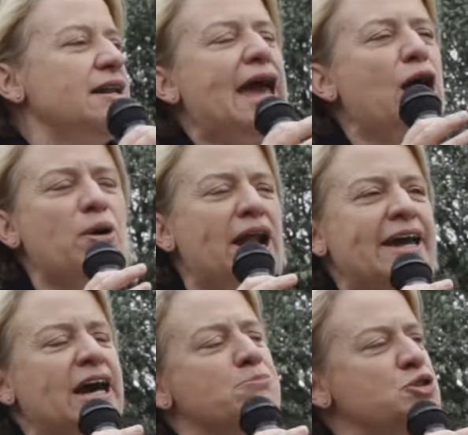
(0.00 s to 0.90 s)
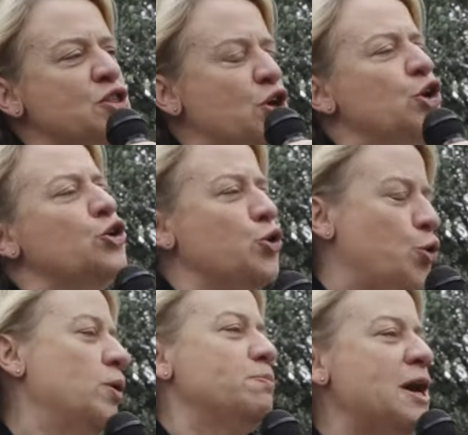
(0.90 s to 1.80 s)
Now, when I come to the
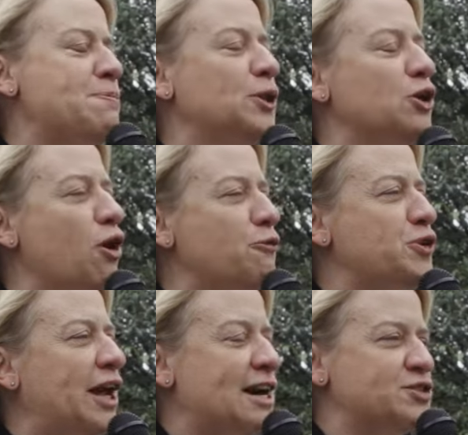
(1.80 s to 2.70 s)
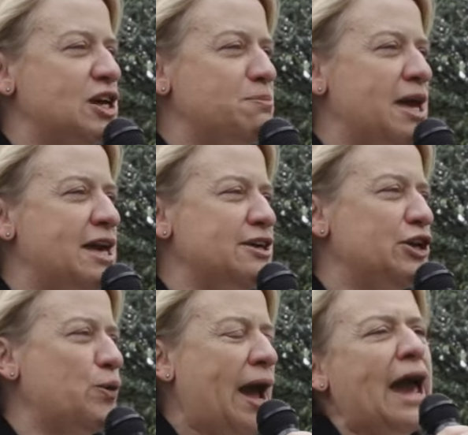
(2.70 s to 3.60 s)
who, people are often asking me, you
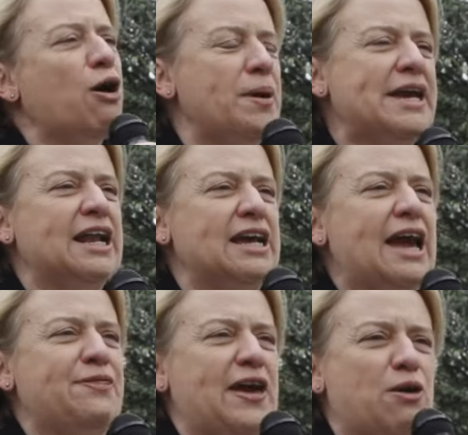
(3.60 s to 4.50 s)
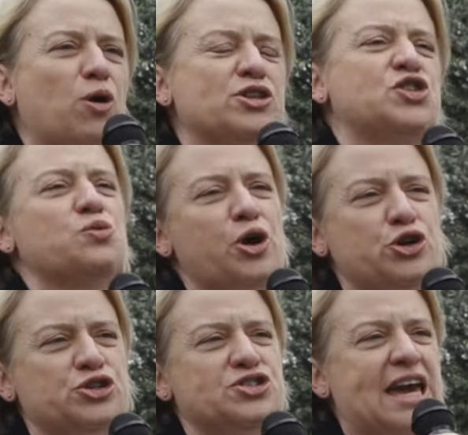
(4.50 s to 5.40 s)
know, how are we going to get there? What's the
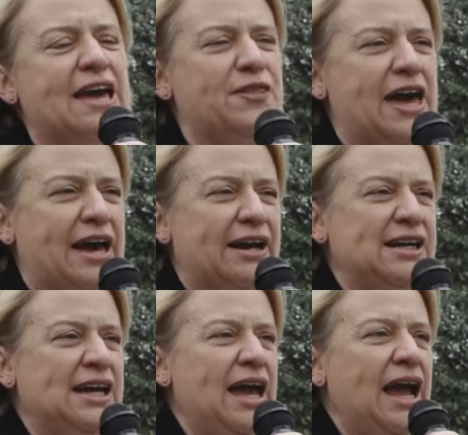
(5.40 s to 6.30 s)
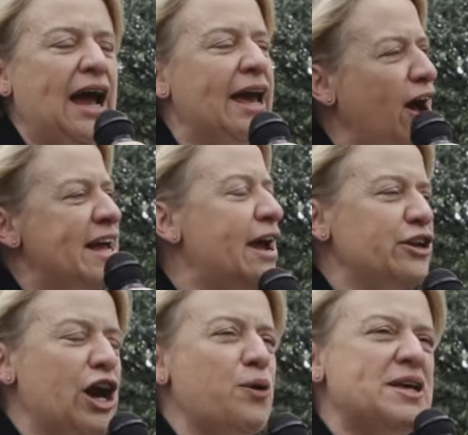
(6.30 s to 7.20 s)
route to get there? And I don't
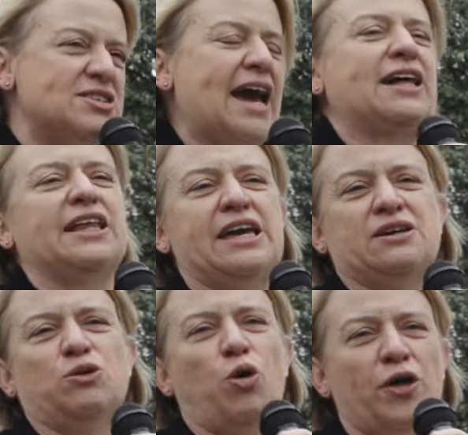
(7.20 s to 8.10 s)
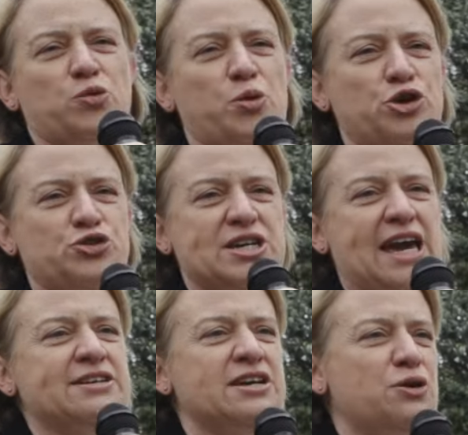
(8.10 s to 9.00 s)
know exactly what the route to
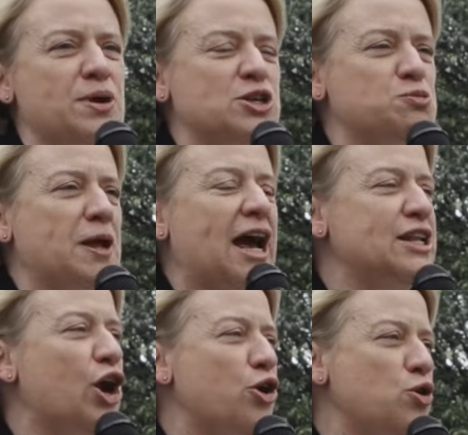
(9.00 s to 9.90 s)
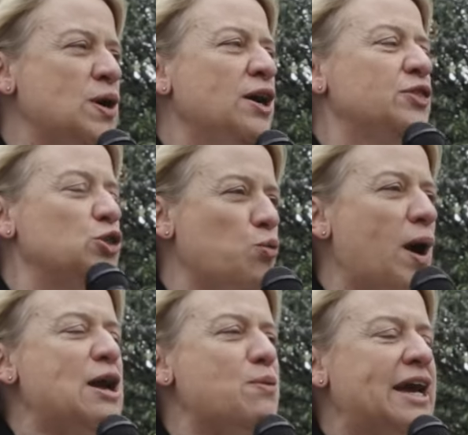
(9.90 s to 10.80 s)
get here is, but I know that the
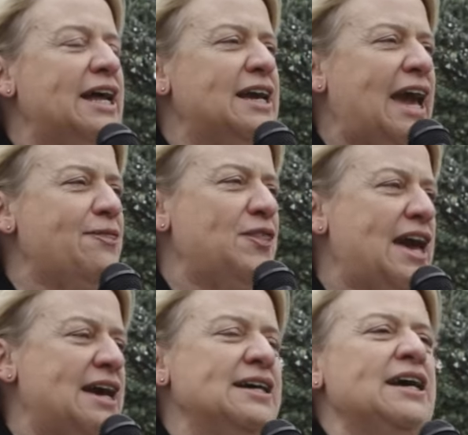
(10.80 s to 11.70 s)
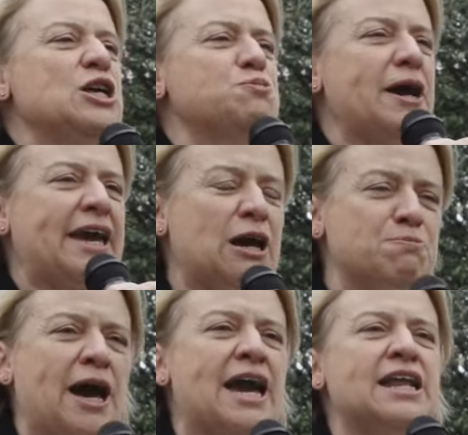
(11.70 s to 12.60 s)
way we're going to get there is by
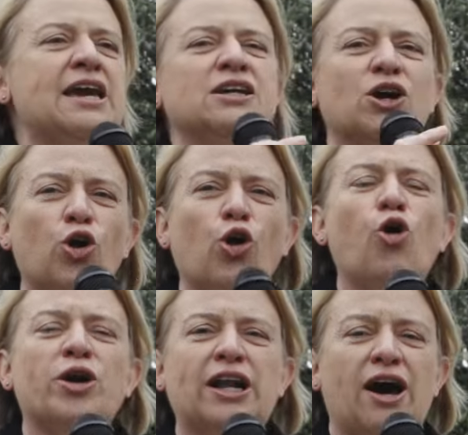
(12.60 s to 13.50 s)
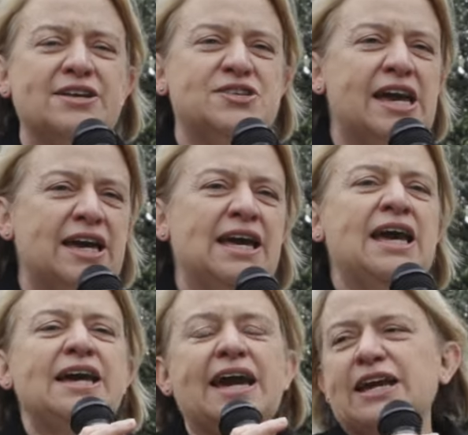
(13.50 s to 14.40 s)
campaigning and organising,
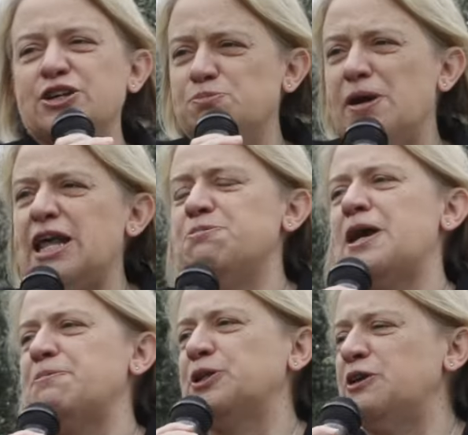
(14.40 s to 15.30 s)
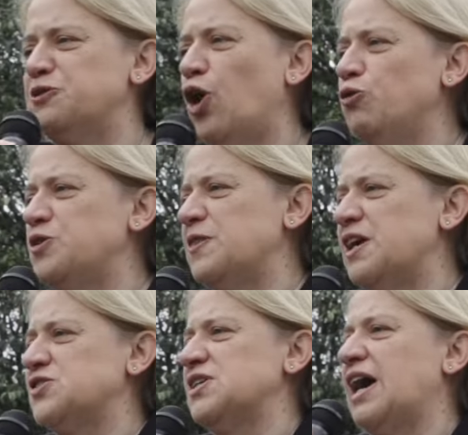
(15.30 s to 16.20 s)
getting as many people involved in
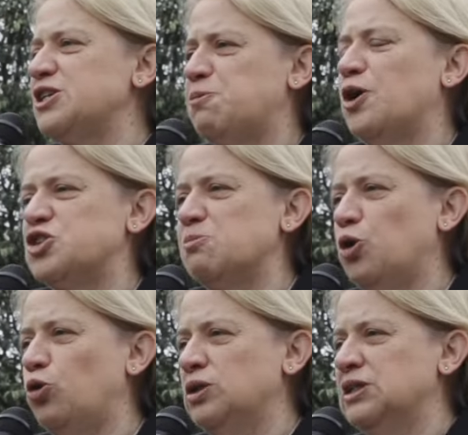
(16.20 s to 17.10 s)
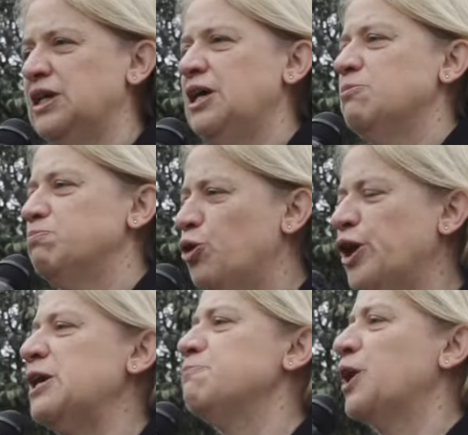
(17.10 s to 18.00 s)
this as possible,
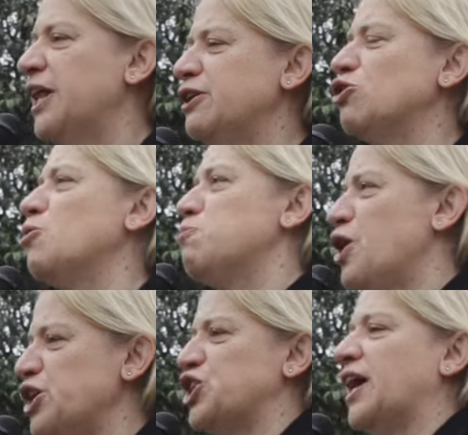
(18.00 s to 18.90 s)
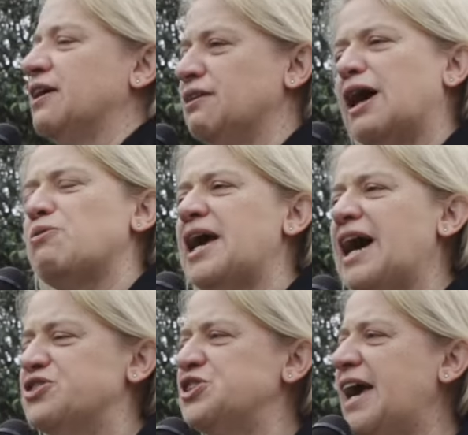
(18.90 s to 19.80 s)
putting political pressure like we
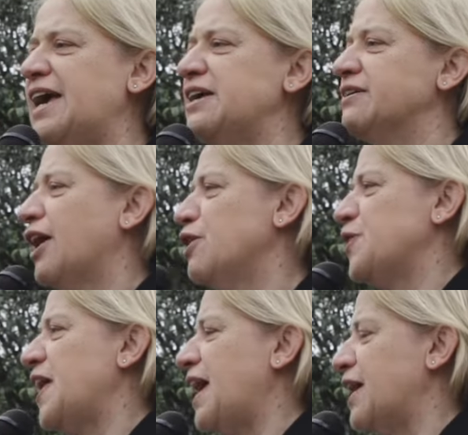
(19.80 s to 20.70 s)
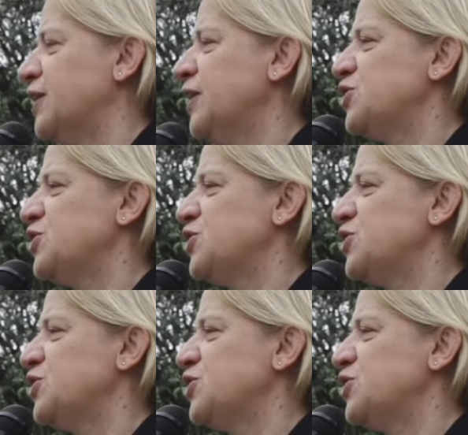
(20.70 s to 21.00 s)
are today over there.